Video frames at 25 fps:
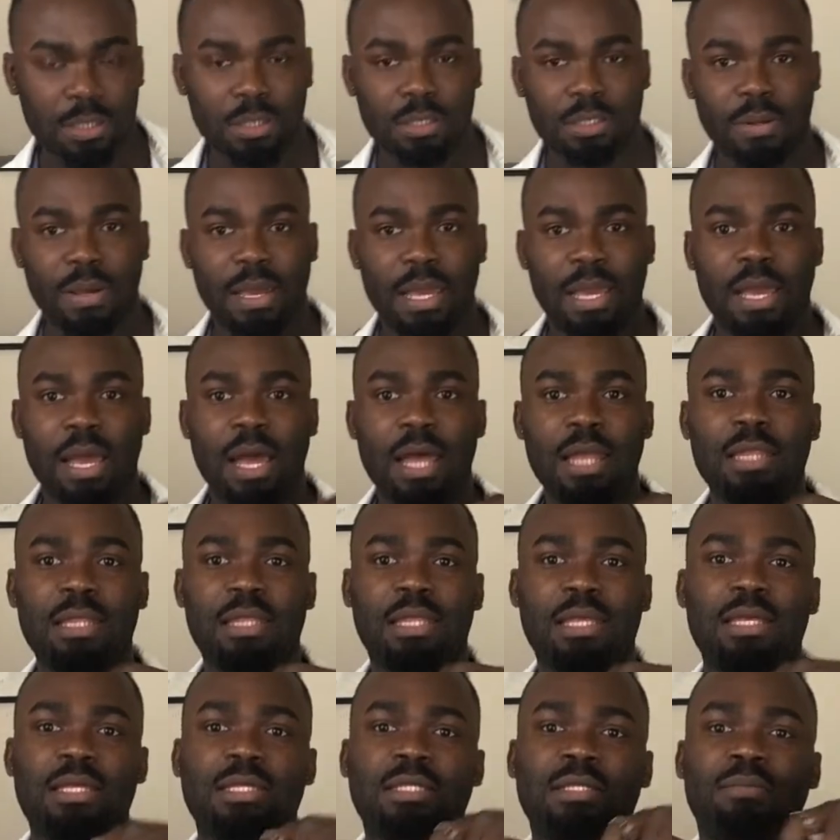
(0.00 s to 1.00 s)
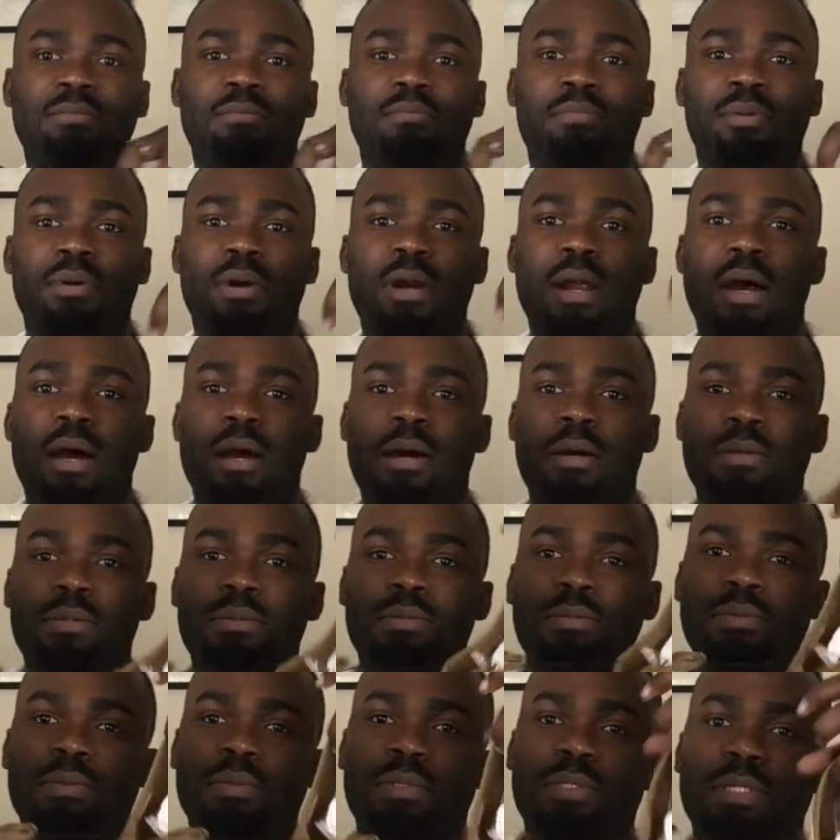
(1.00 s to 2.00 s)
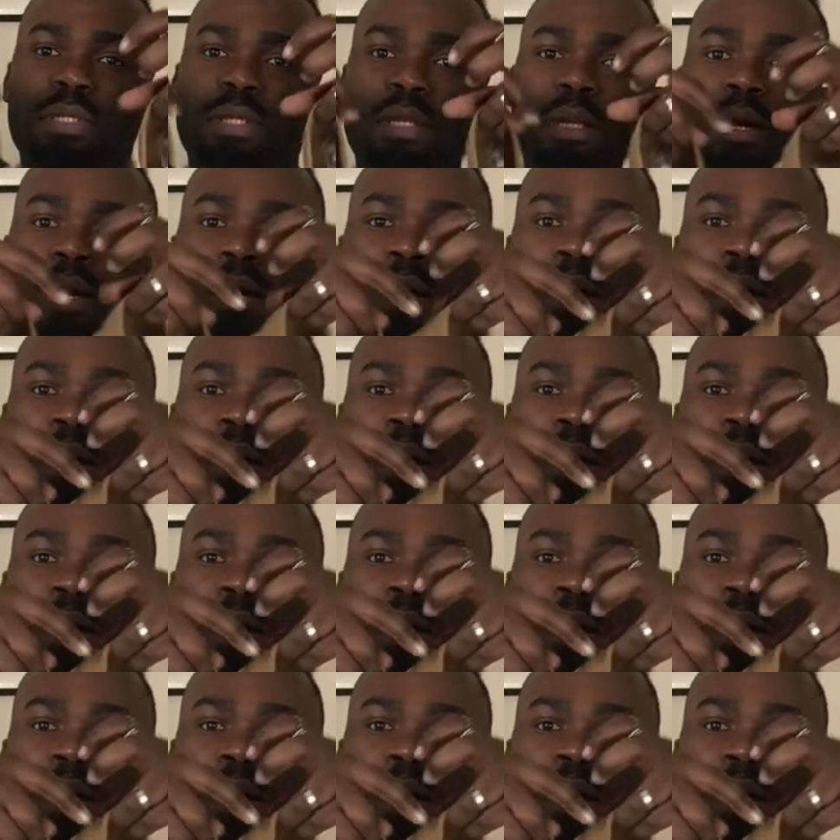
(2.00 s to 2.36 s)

So I got these brown